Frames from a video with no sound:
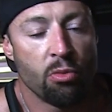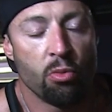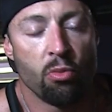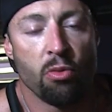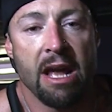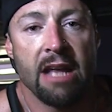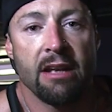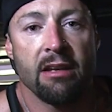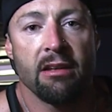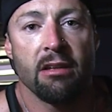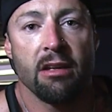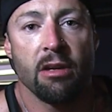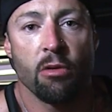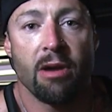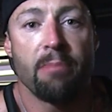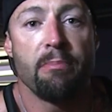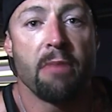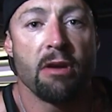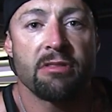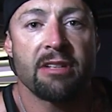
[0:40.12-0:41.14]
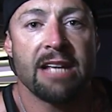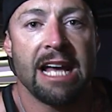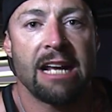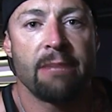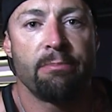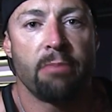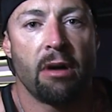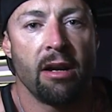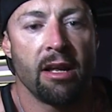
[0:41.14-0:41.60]
when you are most
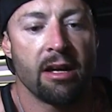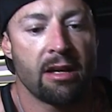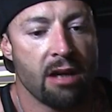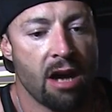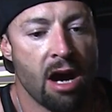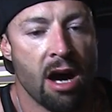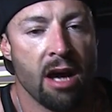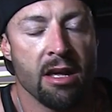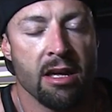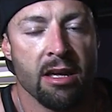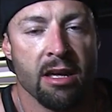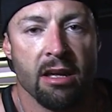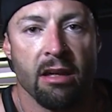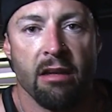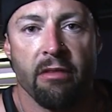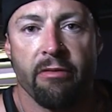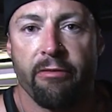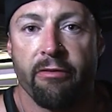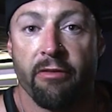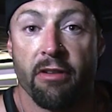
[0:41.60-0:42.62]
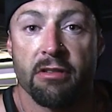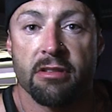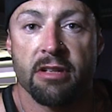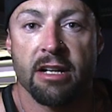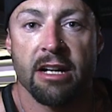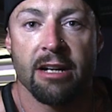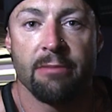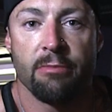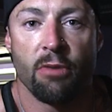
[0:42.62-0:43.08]
catabolic, i.e. first
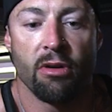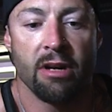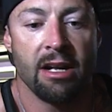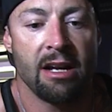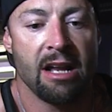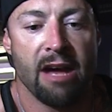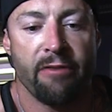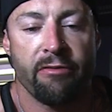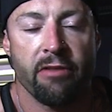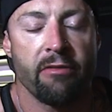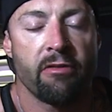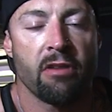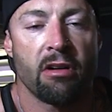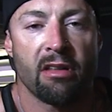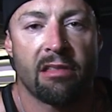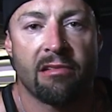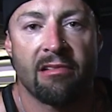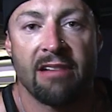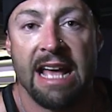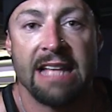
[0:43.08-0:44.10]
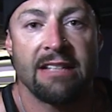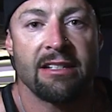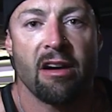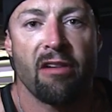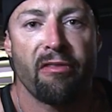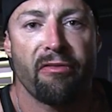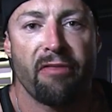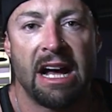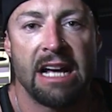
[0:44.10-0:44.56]
thing in the morning after you've gone through an
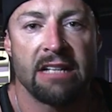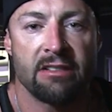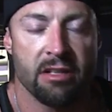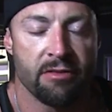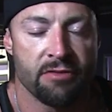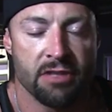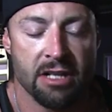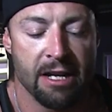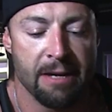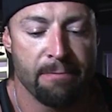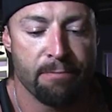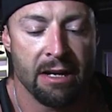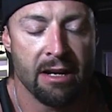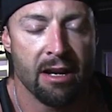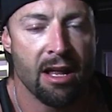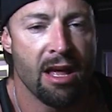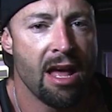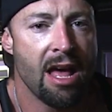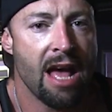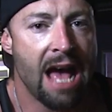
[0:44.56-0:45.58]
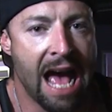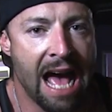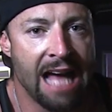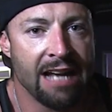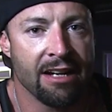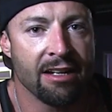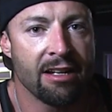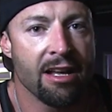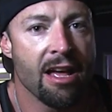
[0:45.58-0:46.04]
8-hour fast of sleeping
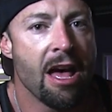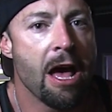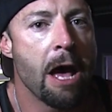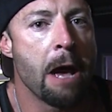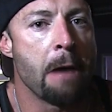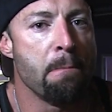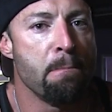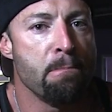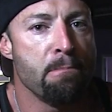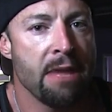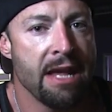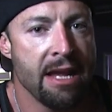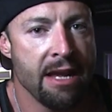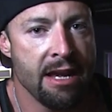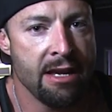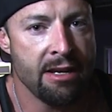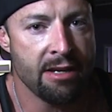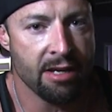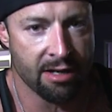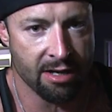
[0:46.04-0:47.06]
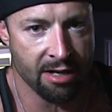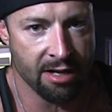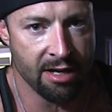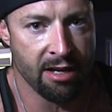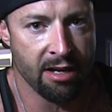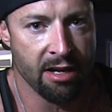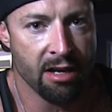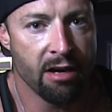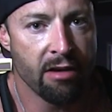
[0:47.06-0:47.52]
and
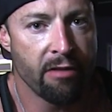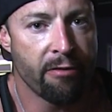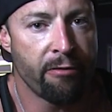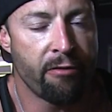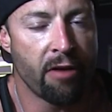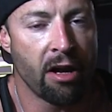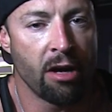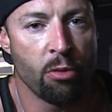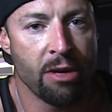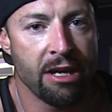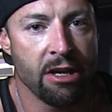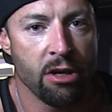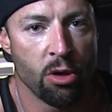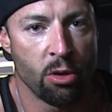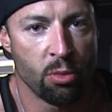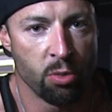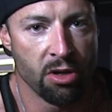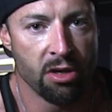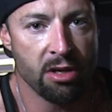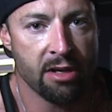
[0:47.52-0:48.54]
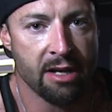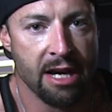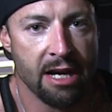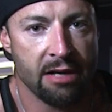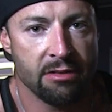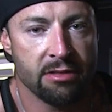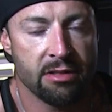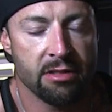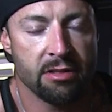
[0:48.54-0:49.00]
immediately following your
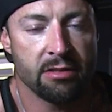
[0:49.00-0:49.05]
workout.